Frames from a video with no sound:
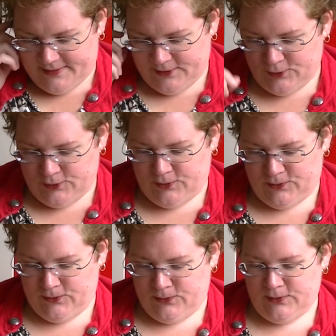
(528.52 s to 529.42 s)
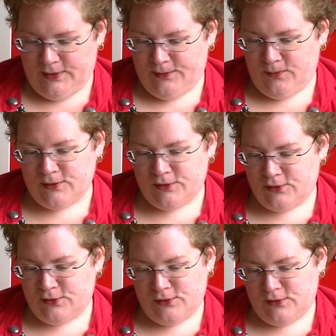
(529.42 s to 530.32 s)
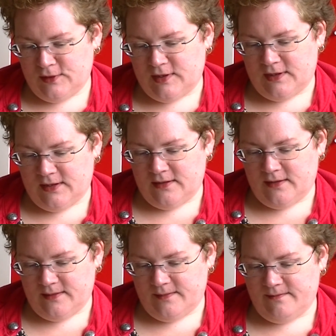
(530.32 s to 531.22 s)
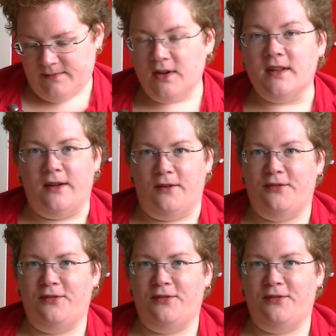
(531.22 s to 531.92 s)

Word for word: So it was uh, enough